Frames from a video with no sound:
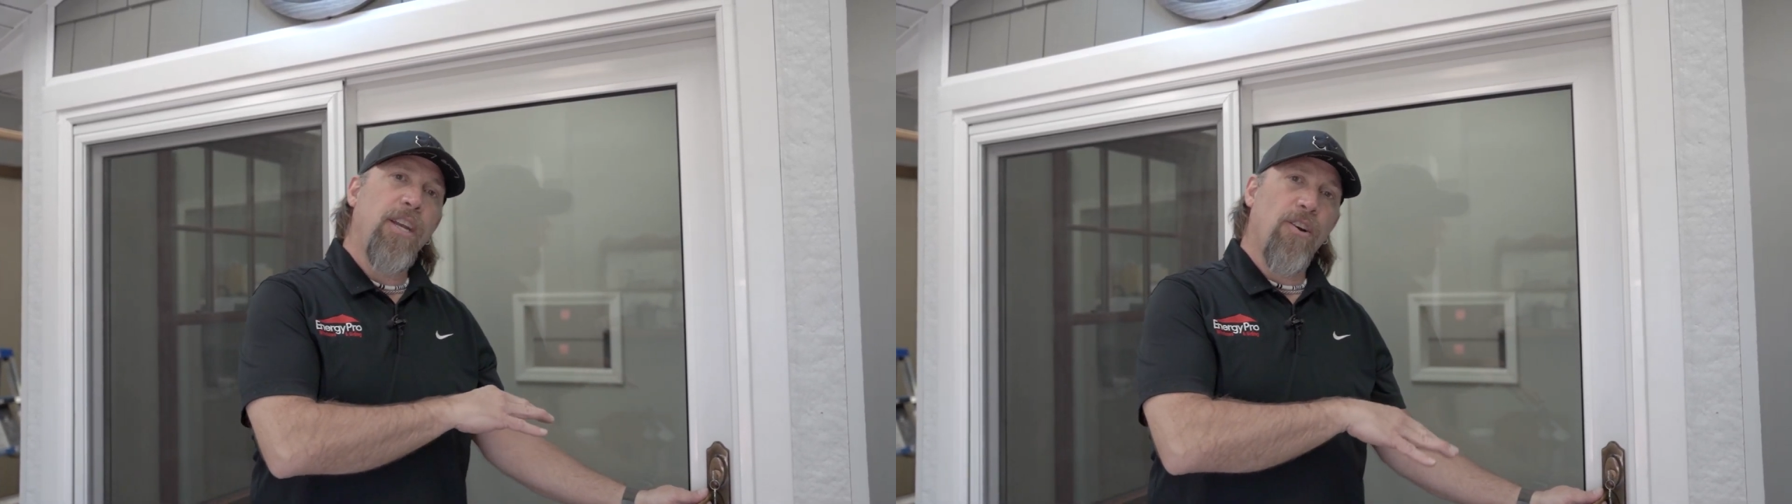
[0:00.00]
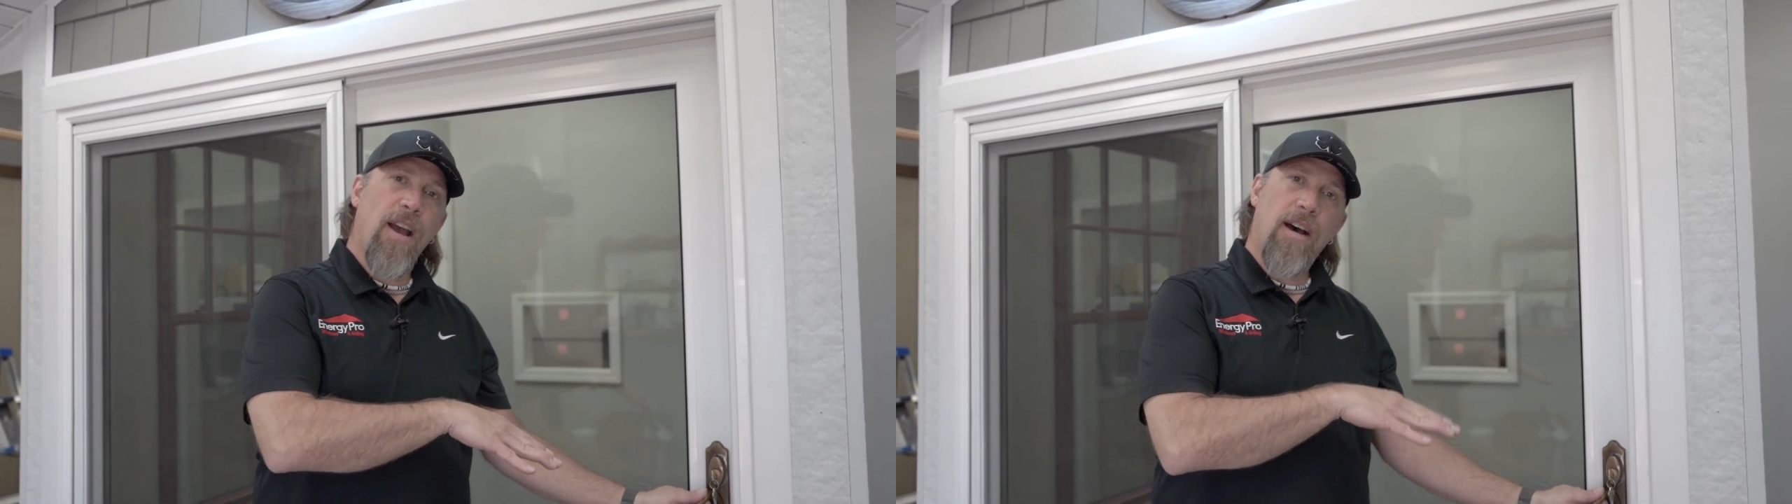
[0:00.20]

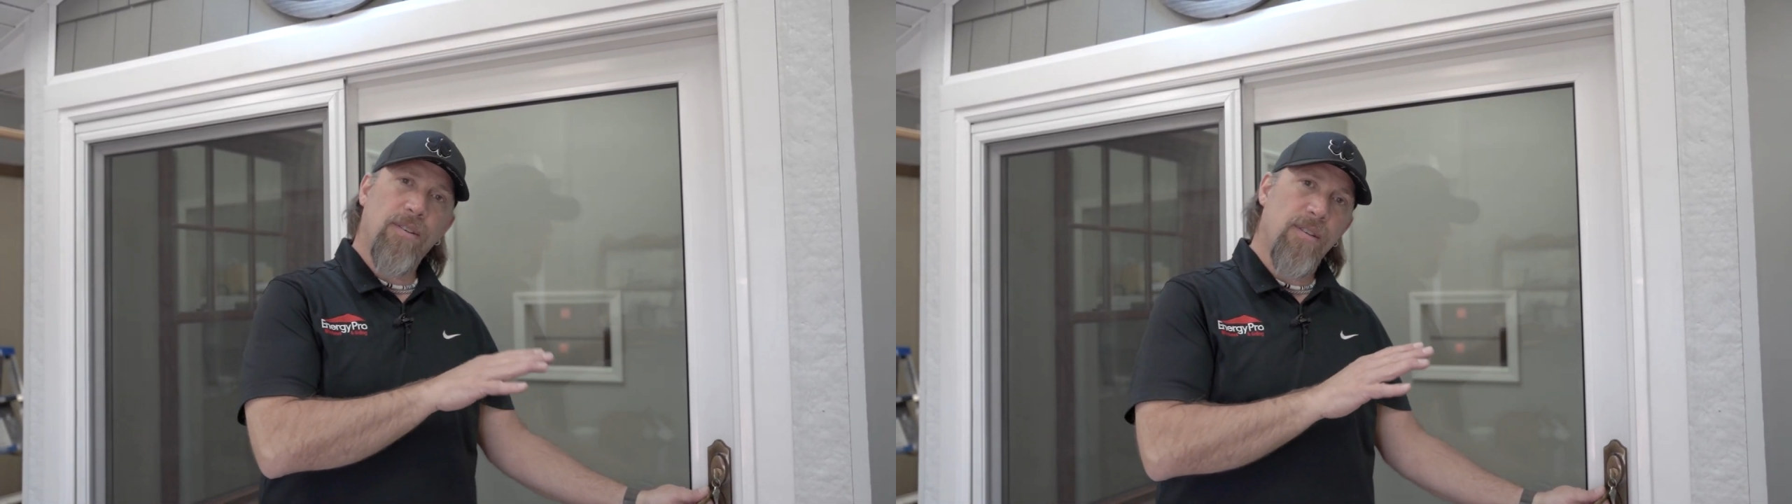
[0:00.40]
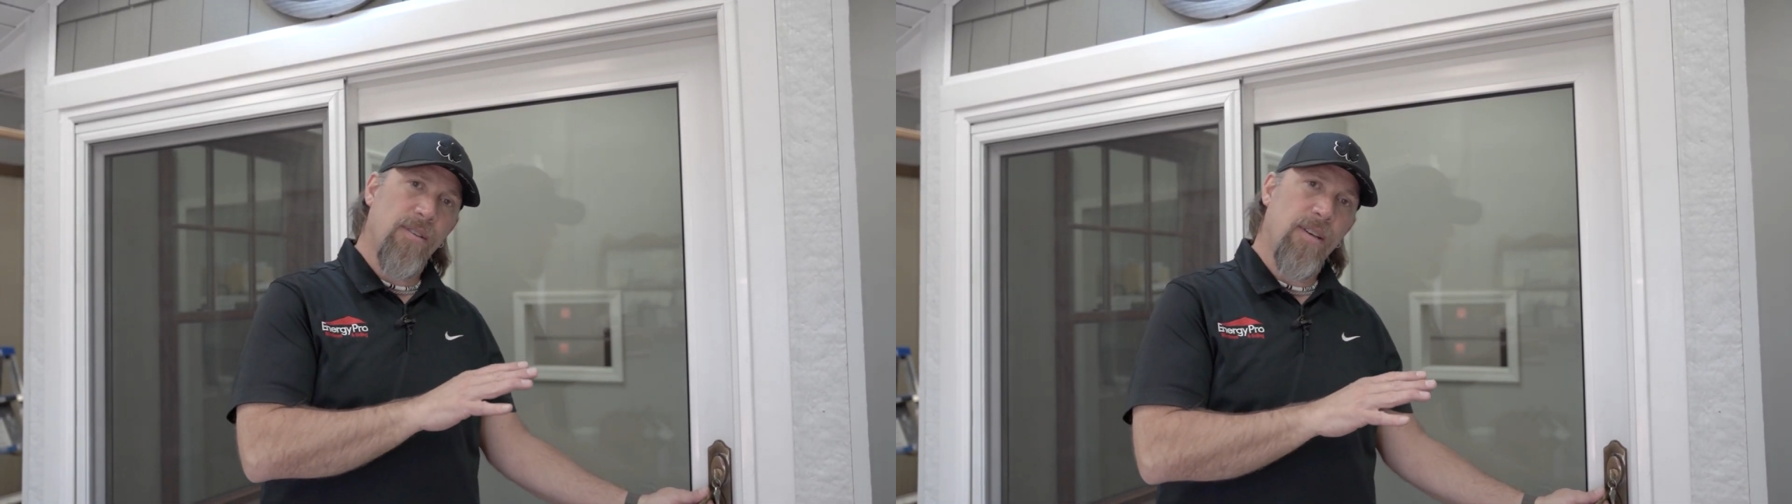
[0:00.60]
your
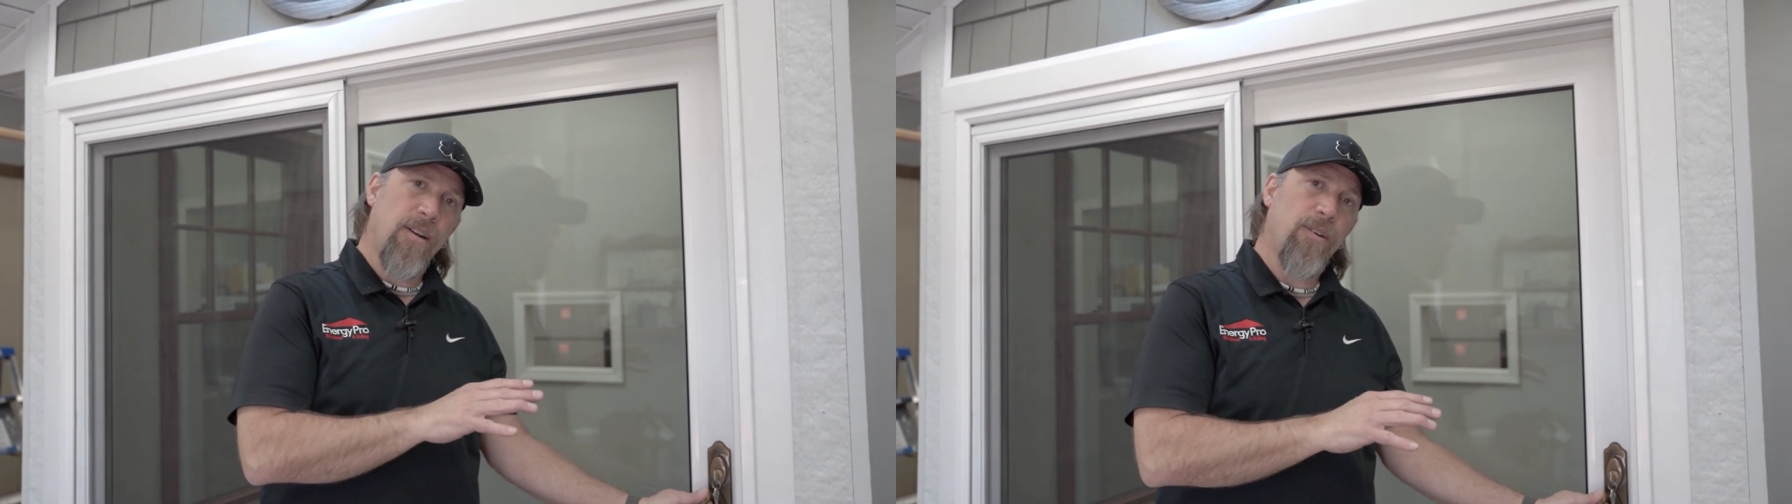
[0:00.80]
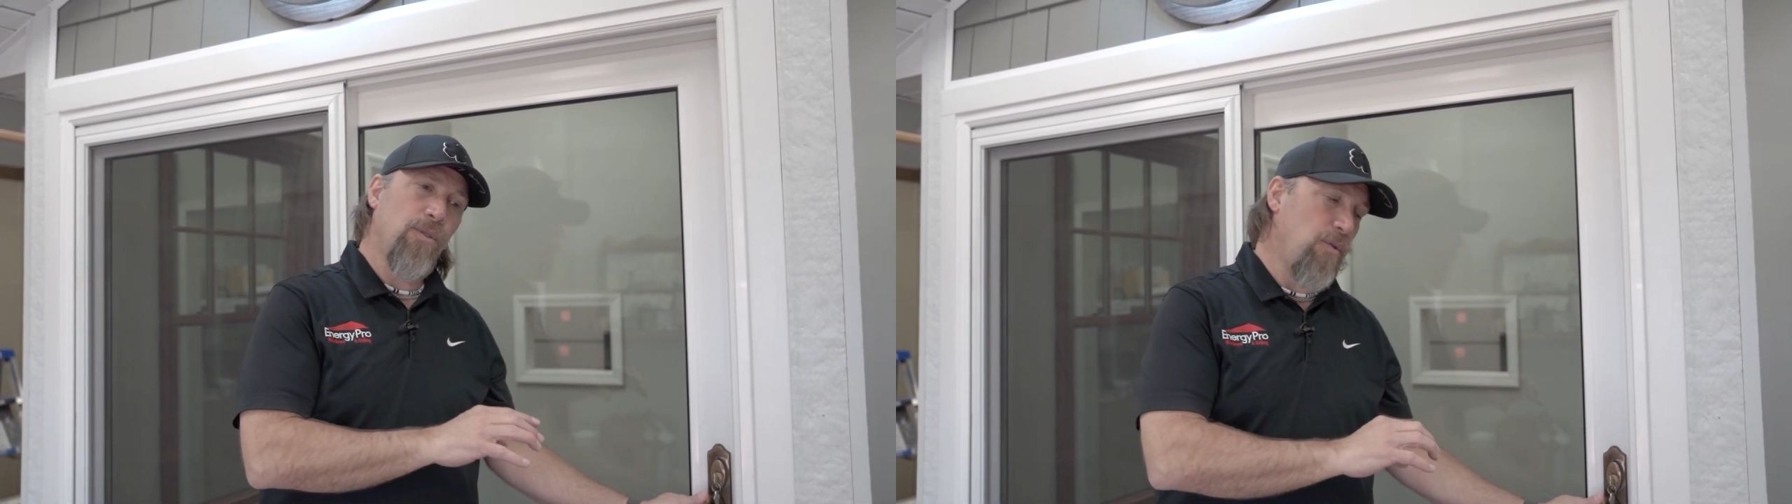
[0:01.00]
house is
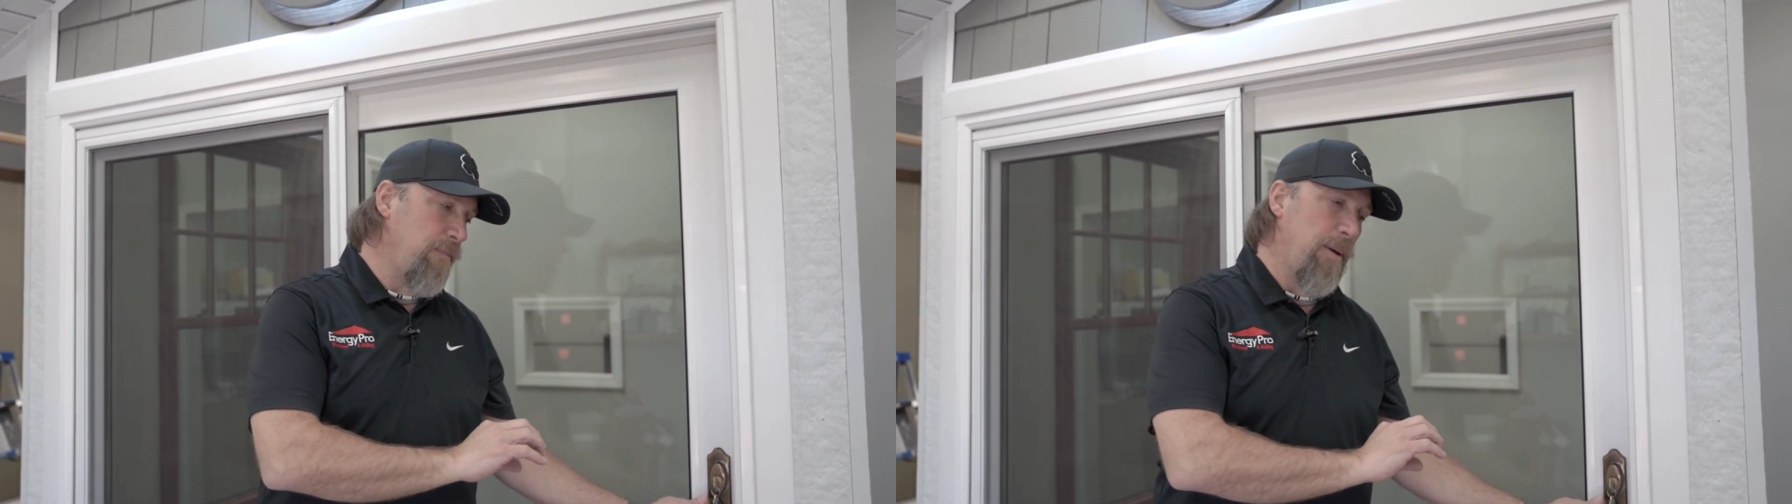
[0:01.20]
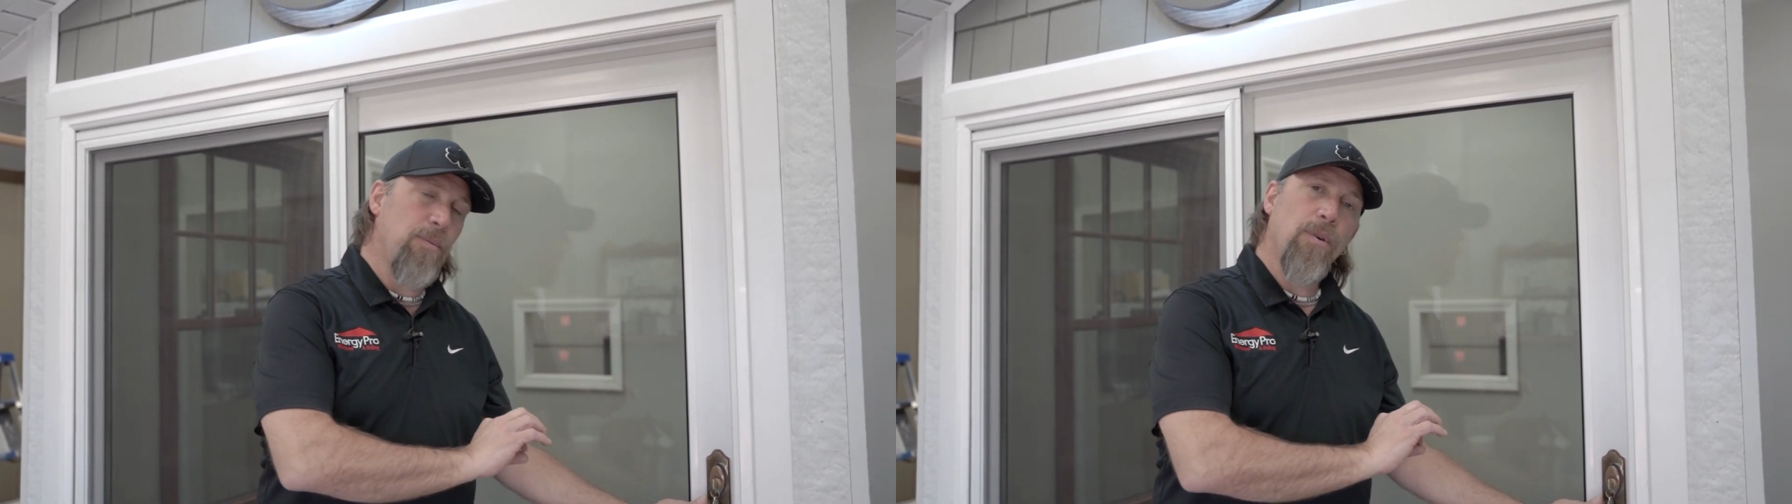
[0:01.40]
settled or
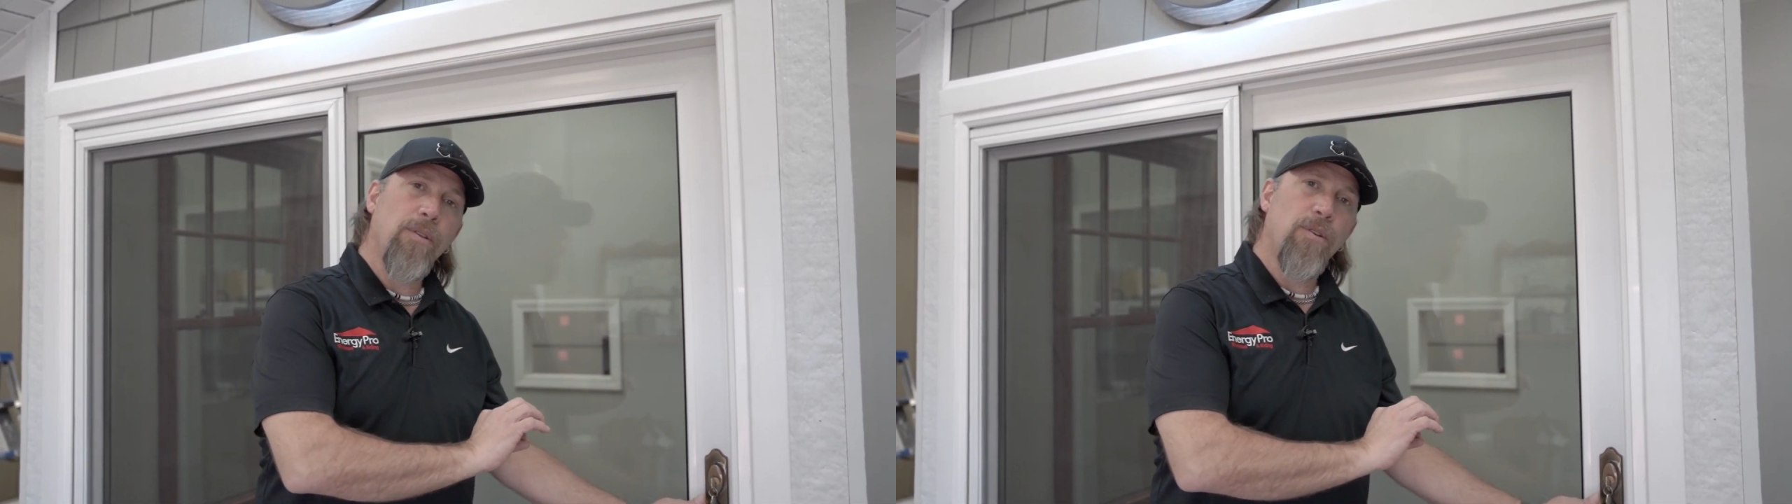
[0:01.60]
maybe one of